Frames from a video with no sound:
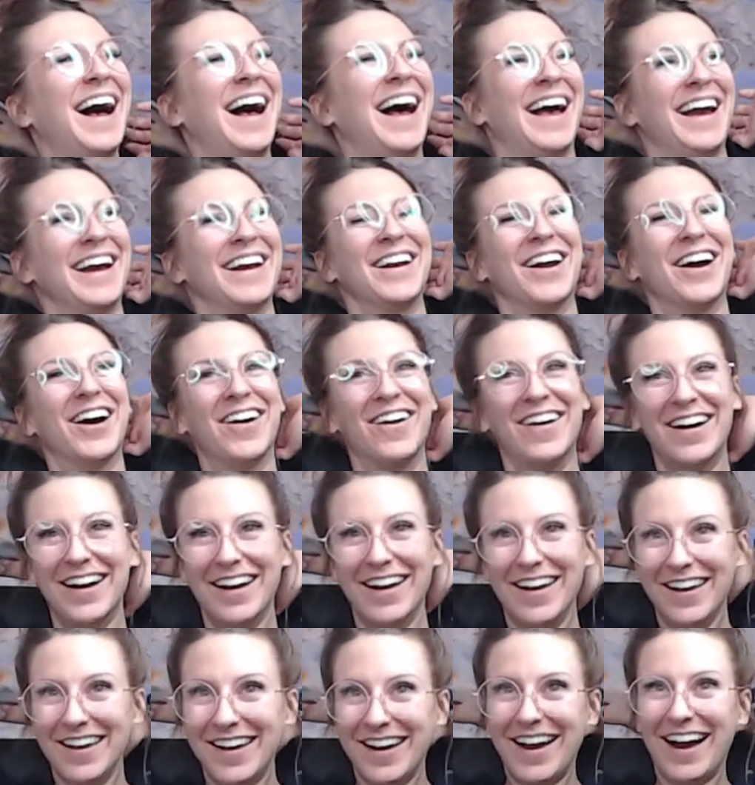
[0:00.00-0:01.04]
I know.
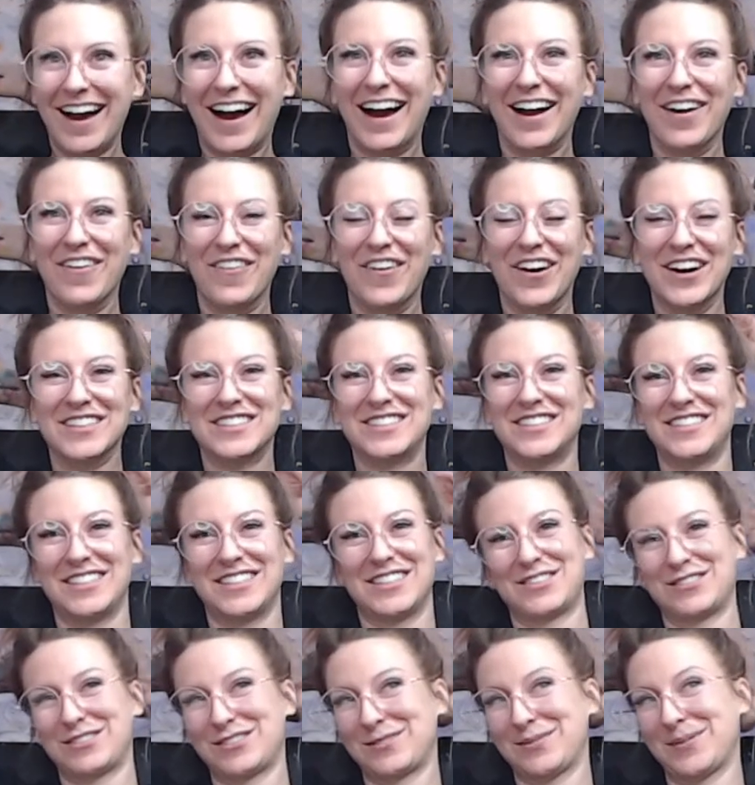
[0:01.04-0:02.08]
I was
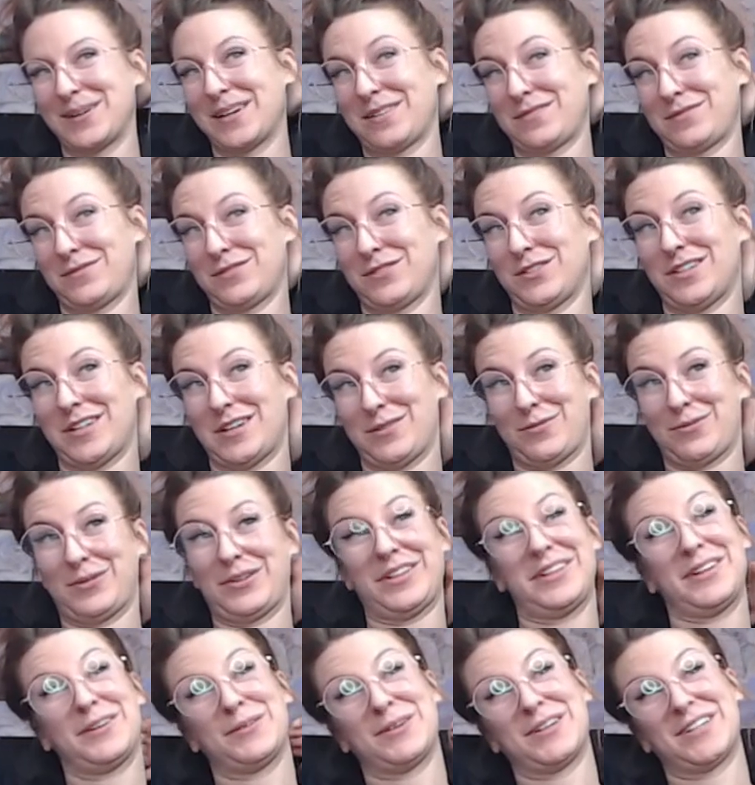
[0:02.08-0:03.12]
disrespectful. I
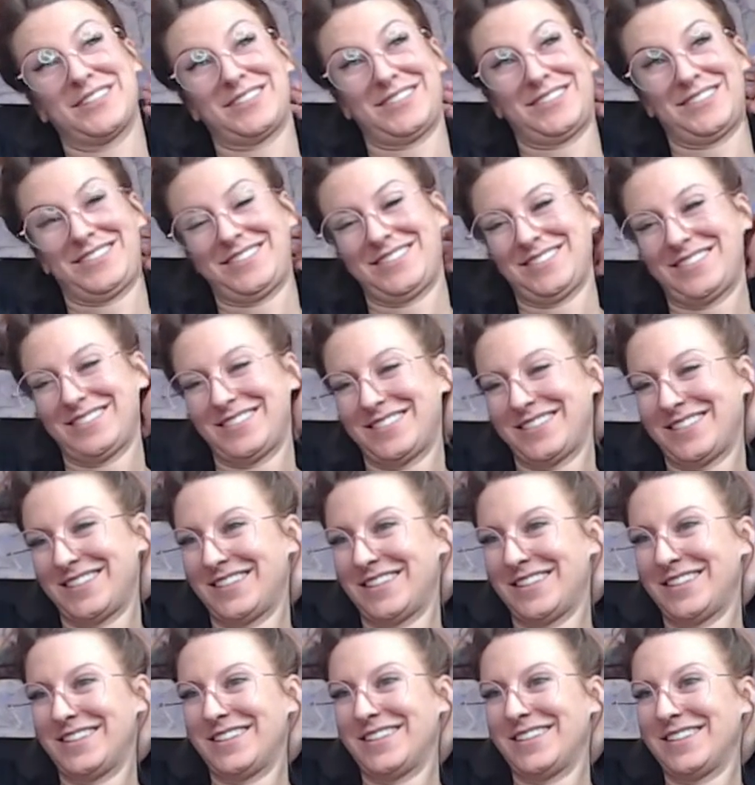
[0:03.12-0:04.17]
really was.
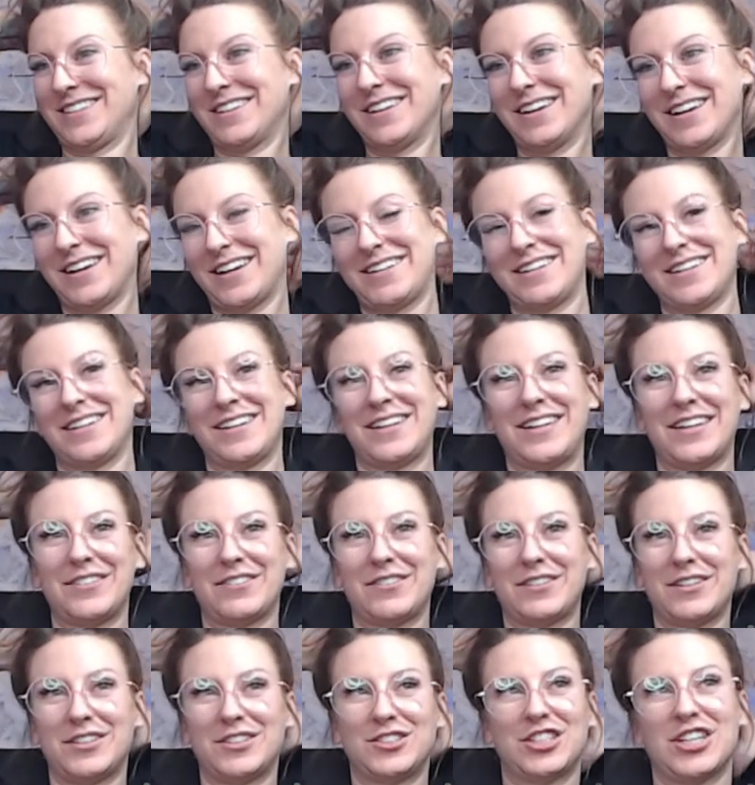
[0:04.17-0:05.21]
I didn't give
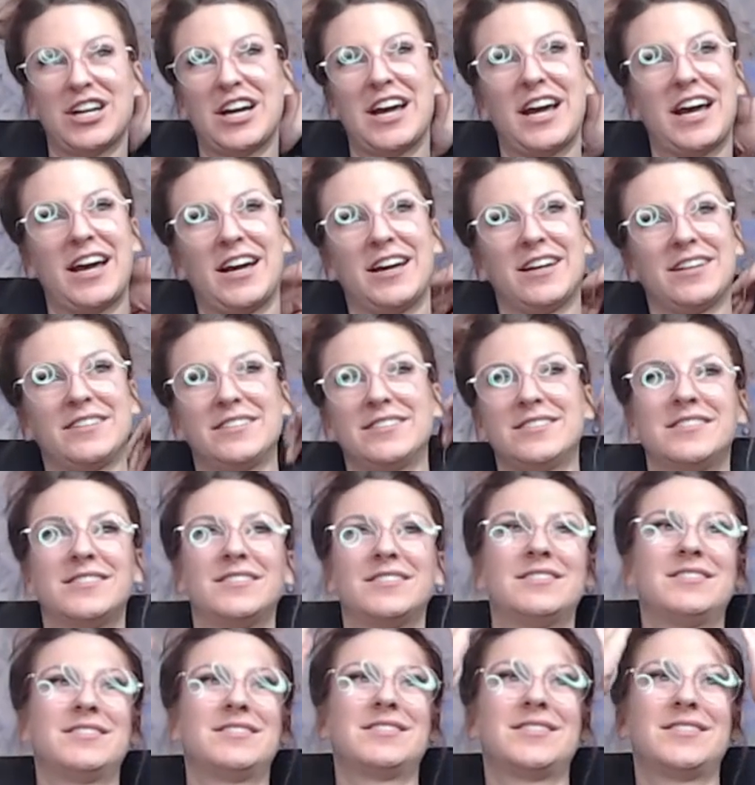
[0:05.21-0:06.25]
it a
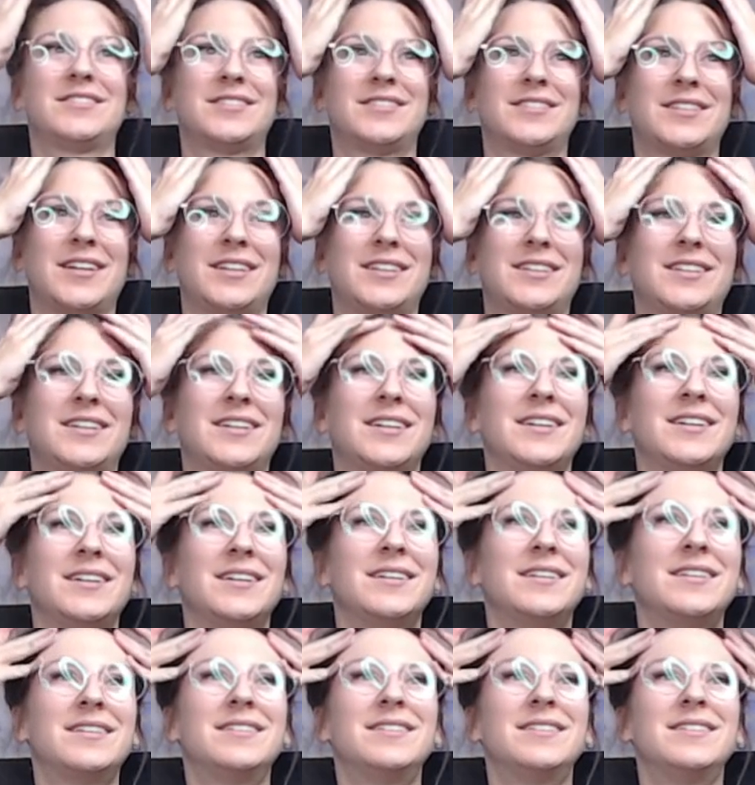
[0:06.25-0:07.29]
chance. I
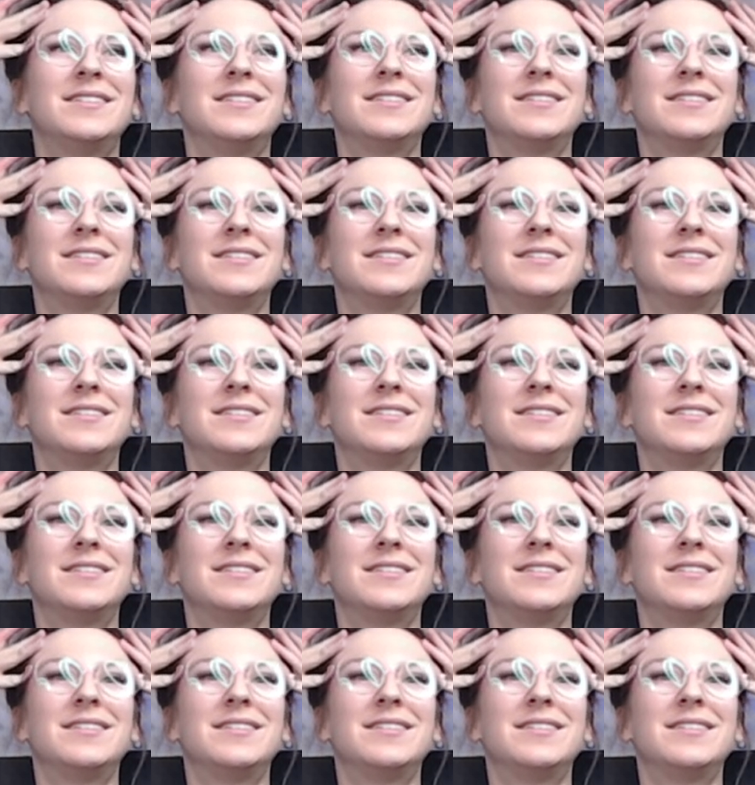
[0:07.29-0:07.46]
didn't.